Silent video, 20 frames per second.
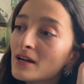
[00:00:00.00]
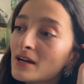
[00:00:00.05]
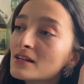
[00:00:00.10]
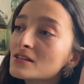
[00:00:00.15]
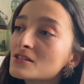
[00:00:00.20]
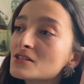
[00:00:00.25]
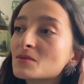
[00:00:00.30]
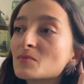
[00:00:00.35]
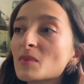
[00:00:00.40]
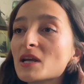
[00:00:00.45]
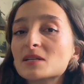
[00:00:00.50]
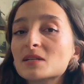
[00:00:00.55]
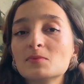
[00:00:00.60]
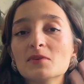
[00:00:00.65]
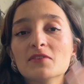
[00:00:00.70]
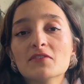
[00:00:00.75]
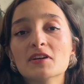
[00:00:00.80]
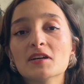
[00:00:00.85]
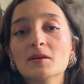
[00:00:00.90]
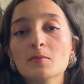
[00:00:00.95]
It just makes me
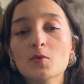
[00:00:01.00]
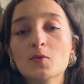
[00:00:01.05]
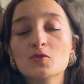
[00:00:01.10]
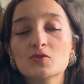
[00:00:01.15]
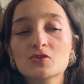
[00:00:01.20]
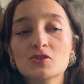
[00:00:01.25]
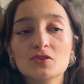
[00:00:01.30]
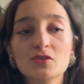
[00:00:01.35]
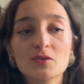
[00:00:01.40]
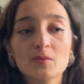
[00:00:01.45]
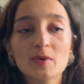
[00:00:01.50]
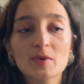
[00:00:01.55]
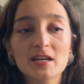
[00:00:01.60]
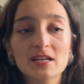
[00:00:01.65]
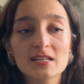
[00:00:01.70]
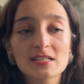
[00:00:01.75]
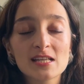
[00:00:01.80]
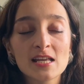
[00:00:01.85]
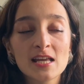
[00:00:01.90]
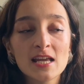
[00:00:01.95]
very emotional
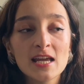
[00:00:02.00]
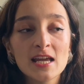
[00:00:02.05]
because